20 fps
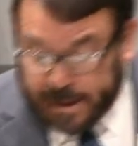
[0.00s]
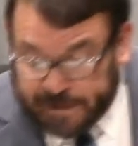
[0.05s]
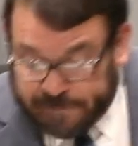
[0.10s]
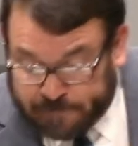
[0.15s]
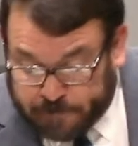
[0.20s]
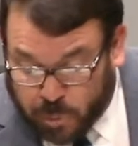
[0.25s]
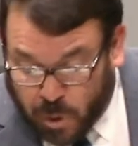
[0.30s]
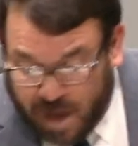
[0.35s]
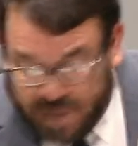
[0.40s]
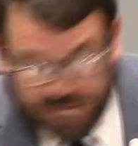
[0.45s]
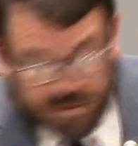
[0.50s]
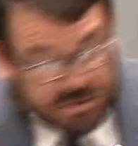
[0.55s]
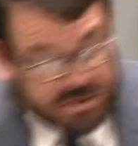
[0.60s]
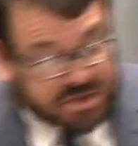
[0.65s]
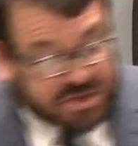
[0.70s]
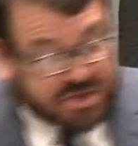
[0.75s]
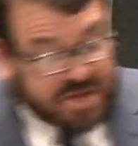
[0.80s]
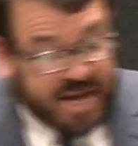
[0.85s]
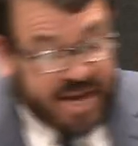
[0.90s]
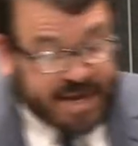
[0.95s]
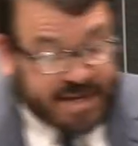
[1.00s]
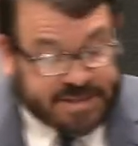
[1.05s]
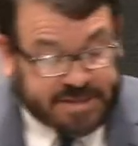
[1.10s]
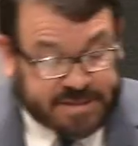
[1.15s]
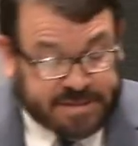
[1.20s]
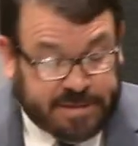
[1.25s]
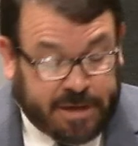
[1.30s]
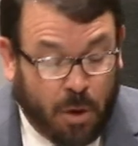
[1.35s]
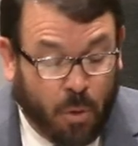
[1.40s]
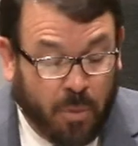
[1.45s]
Uh, Proverbs
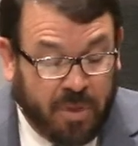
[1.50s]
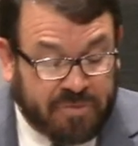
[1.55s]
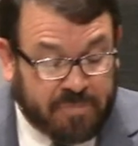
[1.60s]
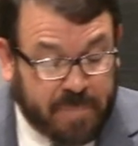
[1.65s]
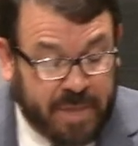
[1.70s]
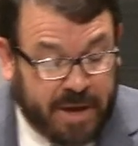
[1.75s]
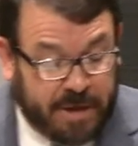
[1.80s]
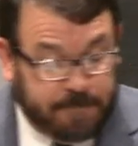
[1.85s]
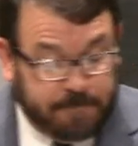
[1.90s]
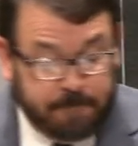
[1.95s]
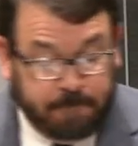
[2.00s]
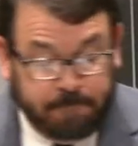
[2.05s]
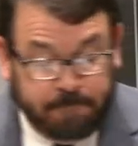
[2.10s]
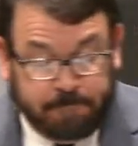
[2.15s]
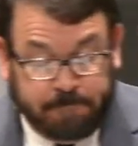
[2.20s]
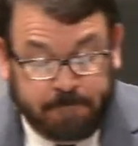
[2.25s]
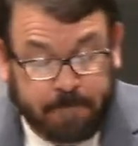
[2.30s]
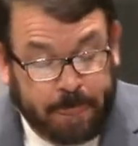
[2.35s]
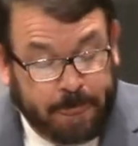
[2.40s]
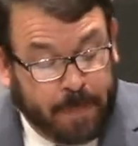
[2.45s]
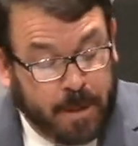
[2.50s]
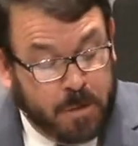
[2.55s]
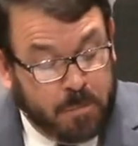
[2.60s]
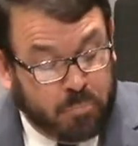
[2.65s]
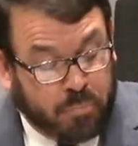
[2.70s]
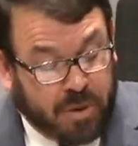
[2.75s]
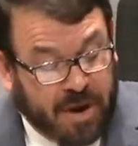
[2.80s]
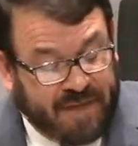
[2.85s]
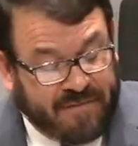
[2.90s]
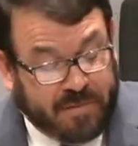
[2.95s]
6, go with me.
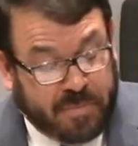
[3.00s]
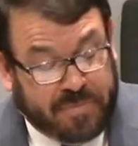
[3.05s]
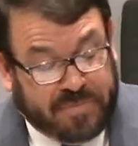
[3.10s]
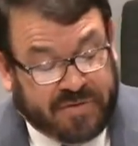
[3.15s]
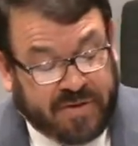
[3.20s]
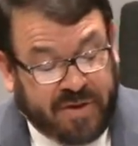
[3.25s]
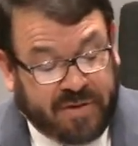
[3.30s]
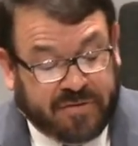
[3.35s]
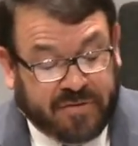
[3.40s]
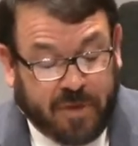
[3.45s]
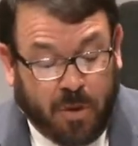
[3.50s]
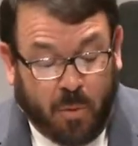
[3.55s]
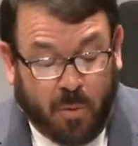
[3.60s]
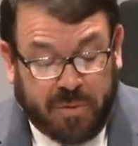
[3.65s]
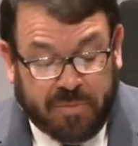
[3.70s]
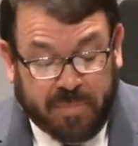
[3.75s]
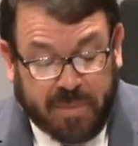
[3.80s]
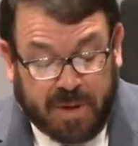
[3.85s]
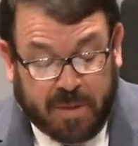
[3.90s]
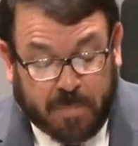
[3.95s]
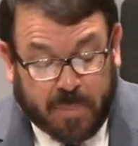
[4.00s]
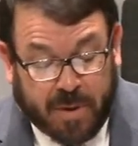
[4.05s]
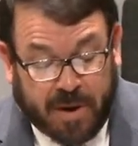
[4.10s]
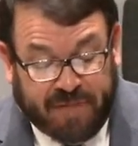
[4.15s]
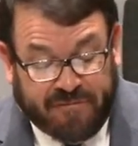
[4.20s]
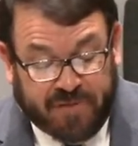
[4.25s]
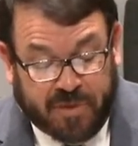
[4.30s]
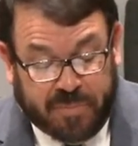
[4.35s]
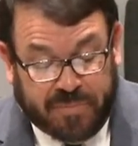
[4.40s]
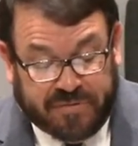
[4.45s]
Proverbs 6, go with me to
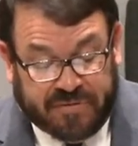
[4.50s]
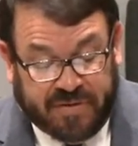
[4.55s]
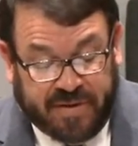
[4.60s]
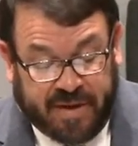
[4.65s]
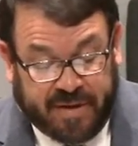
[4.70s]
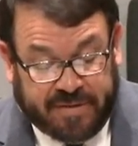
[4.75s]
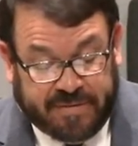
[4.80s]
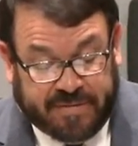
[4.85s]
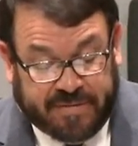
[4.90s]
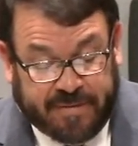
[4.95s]
Proverbs 6.